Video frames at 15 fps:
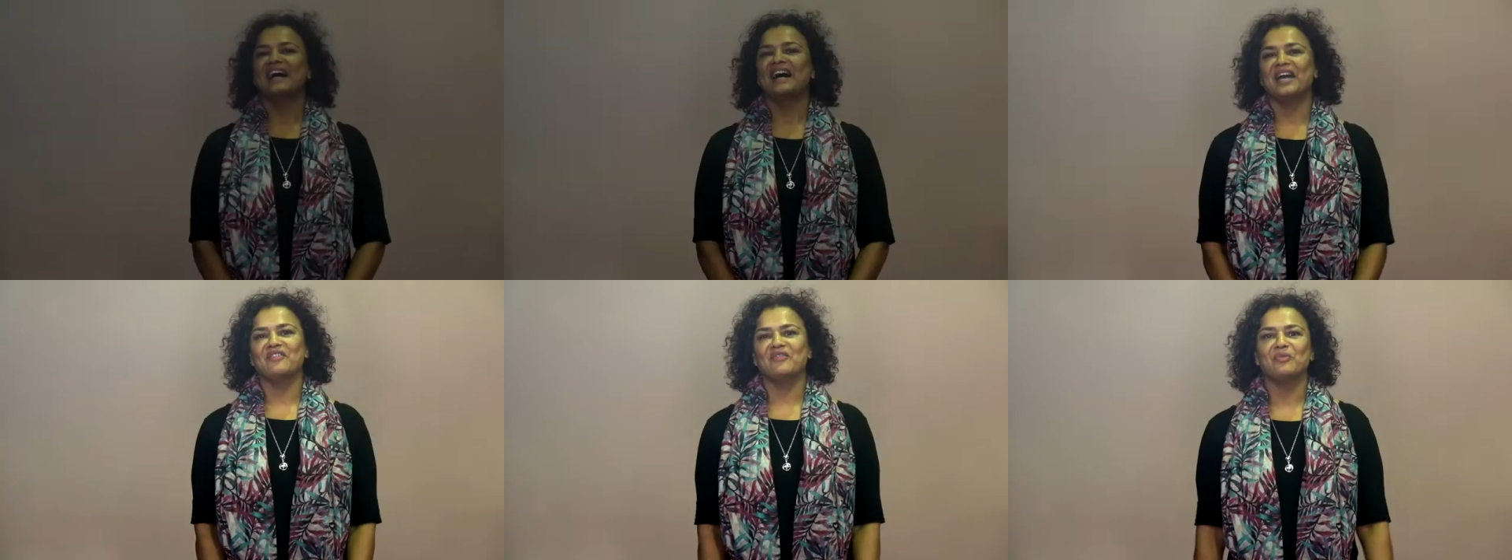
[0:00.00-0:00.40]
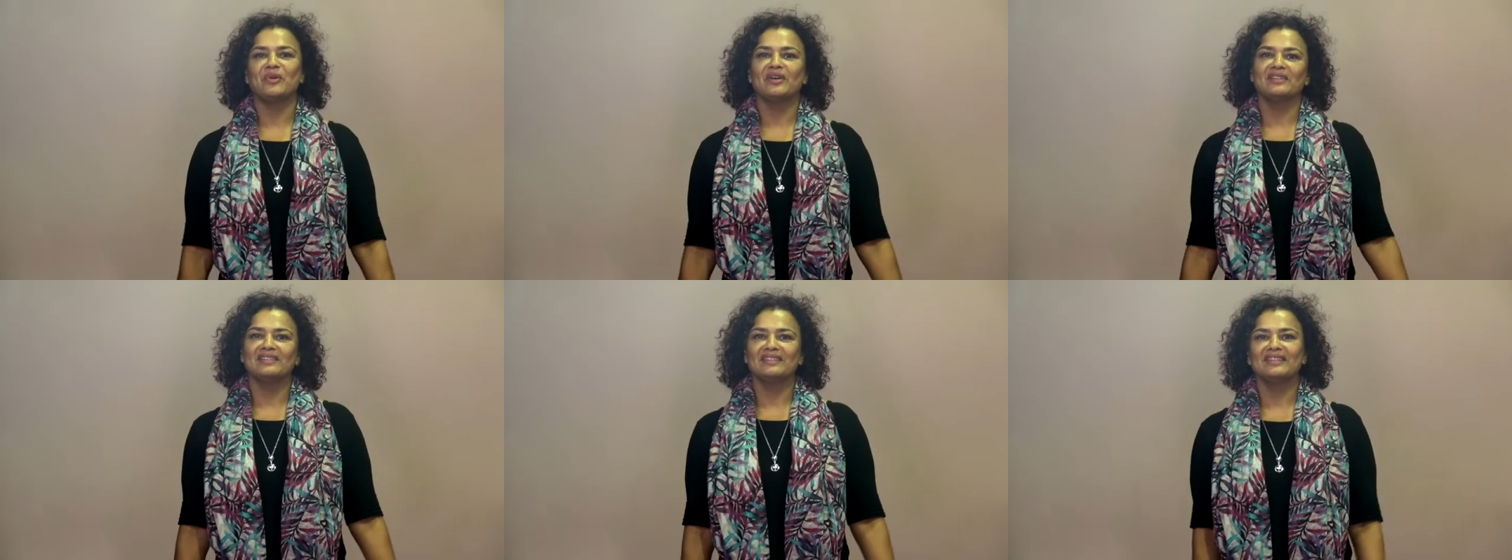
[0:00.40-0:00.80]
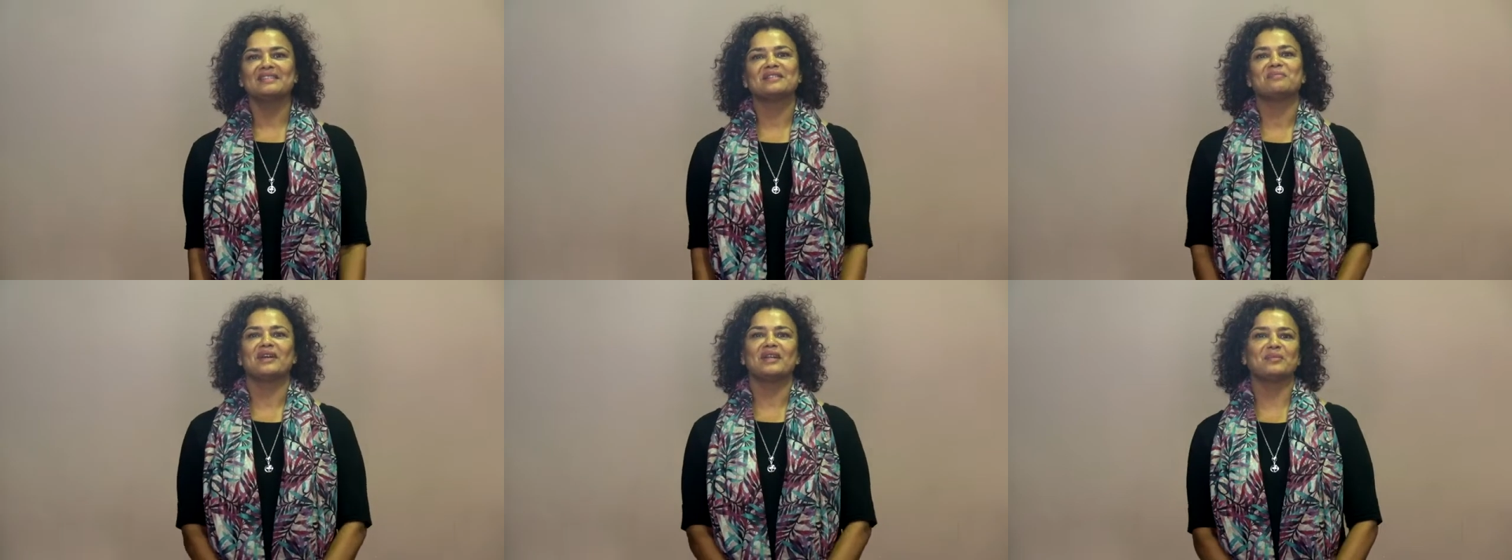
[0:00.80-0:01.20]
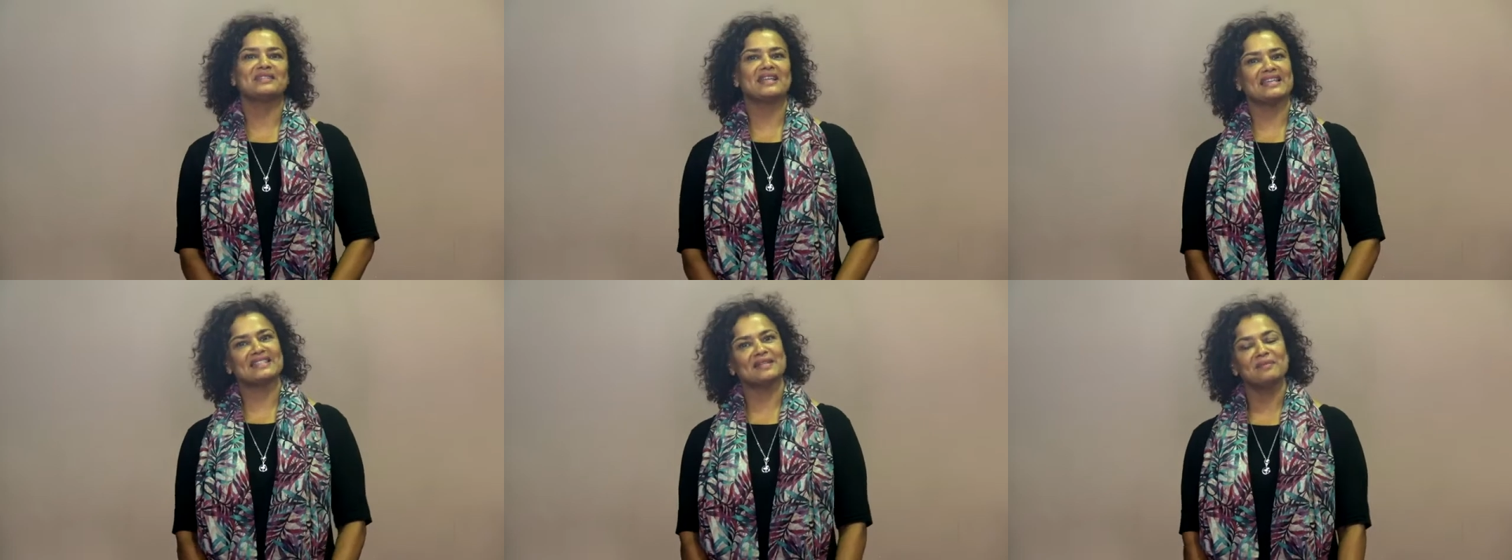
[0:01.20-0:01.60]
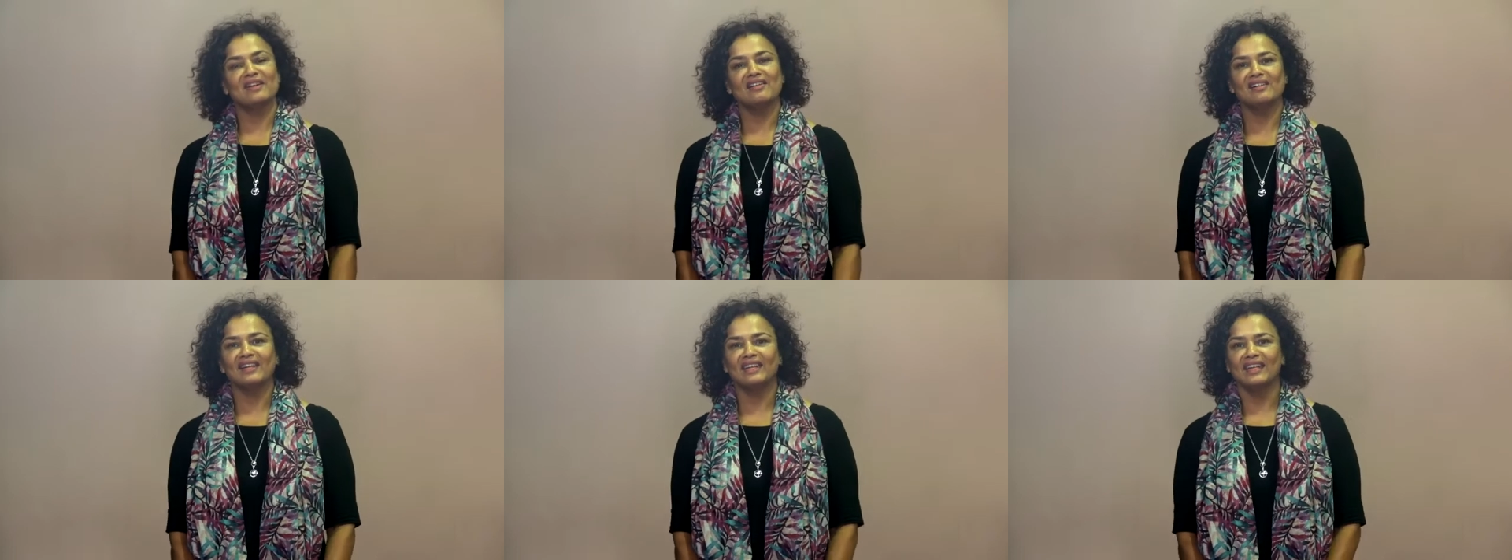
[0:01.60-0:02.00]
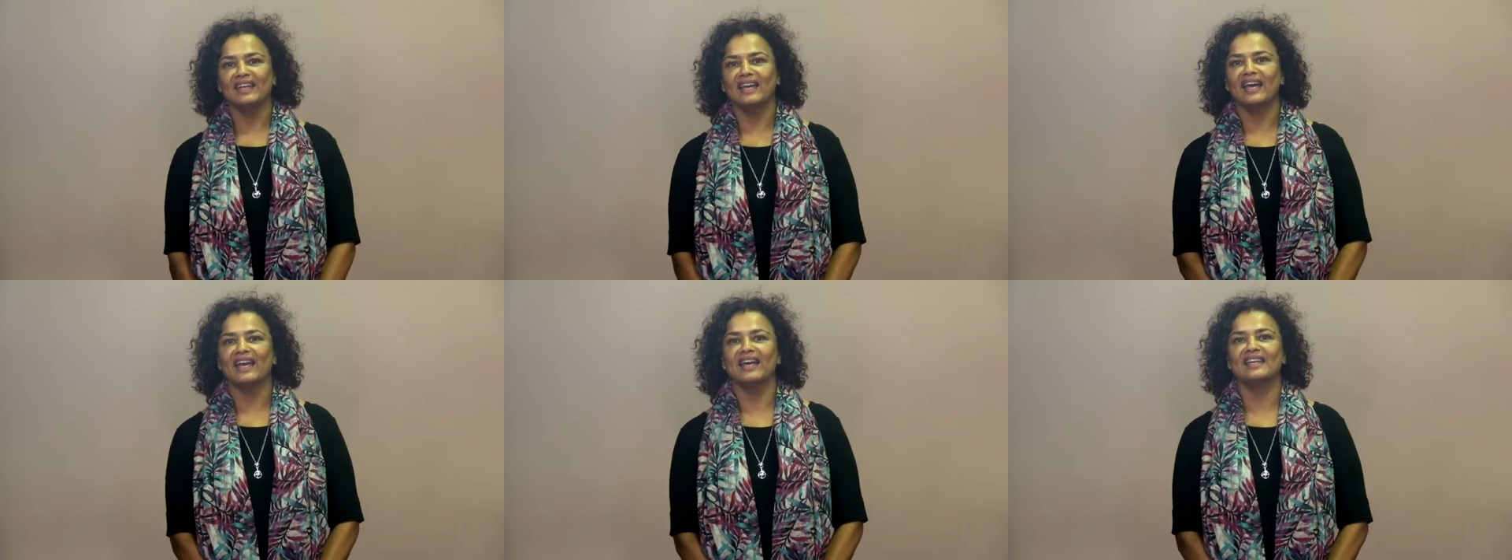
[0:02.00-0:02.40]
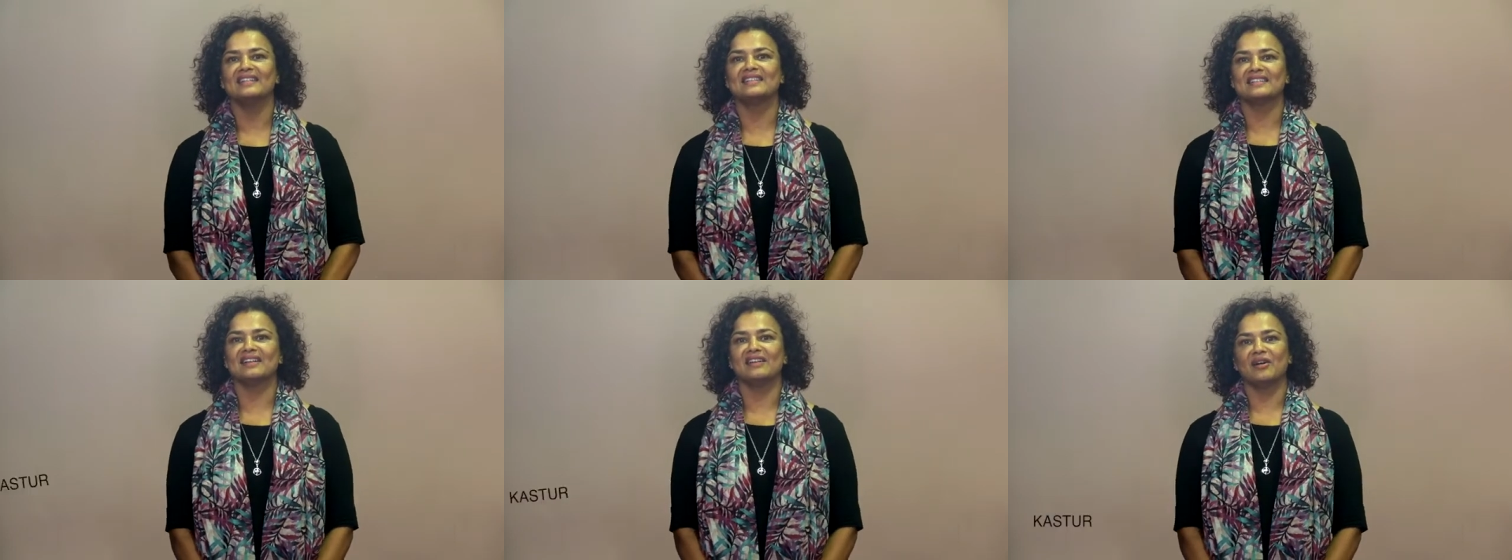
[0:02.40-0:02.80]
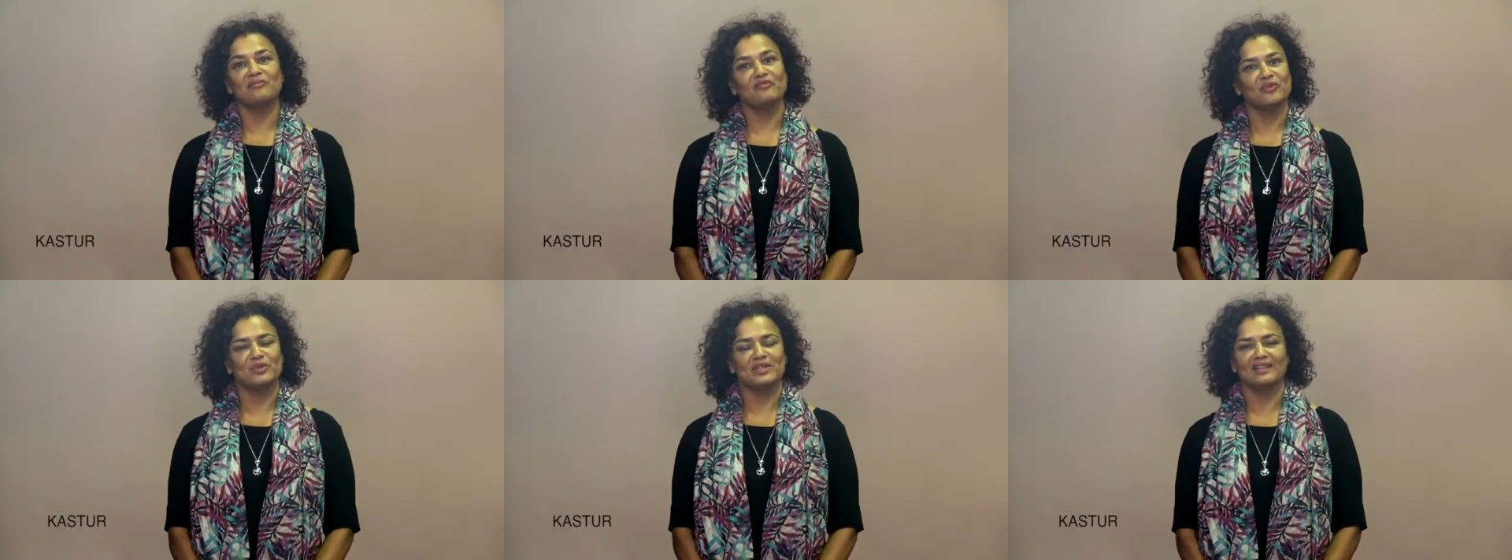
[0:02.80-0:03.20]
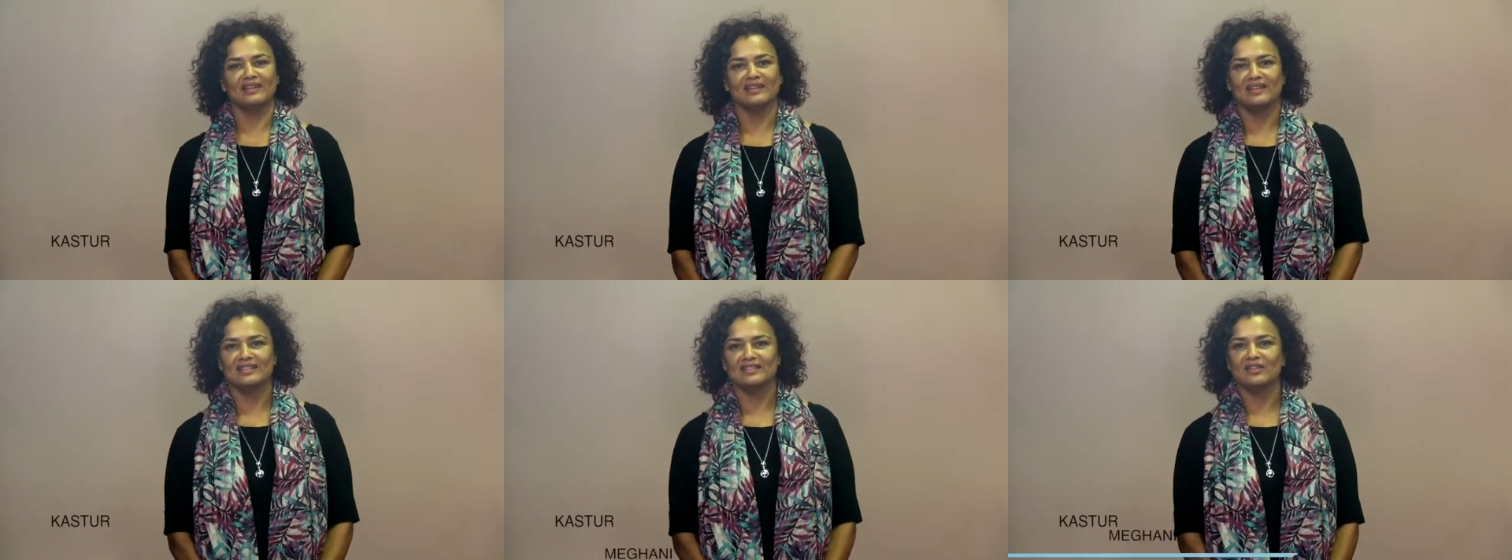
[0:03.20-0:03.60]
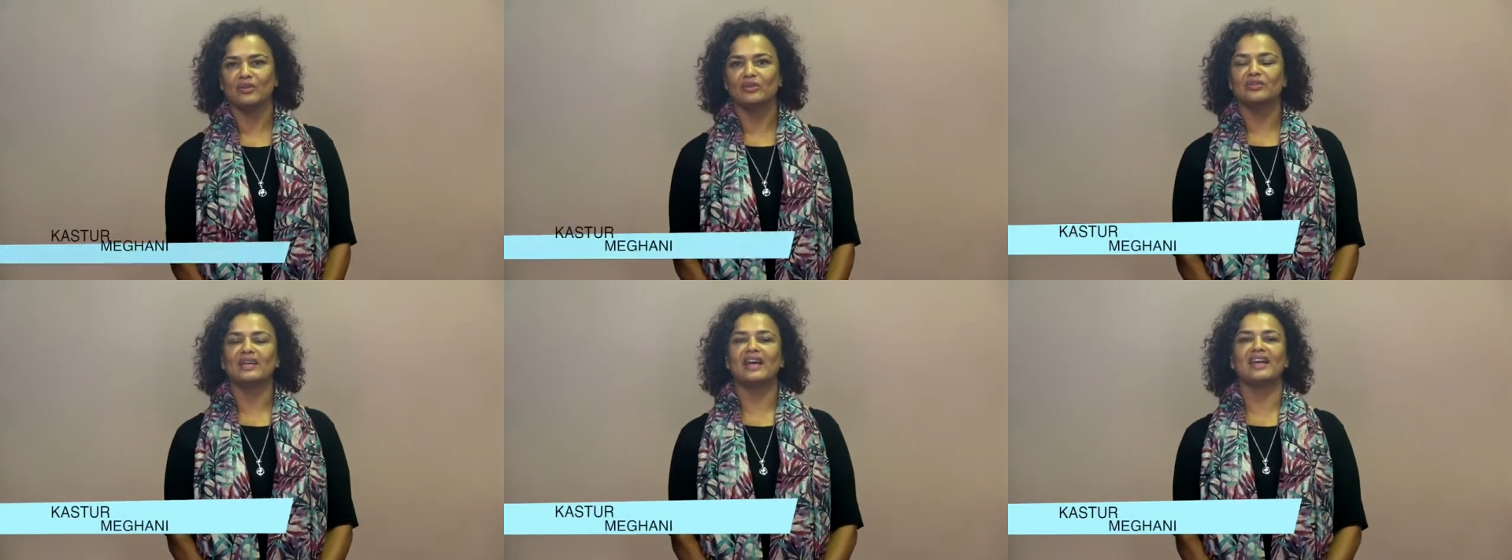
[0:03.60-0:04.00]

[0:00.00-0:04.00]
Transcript: Hi everyone, my name is Kastur Meghani and I'm 49 years old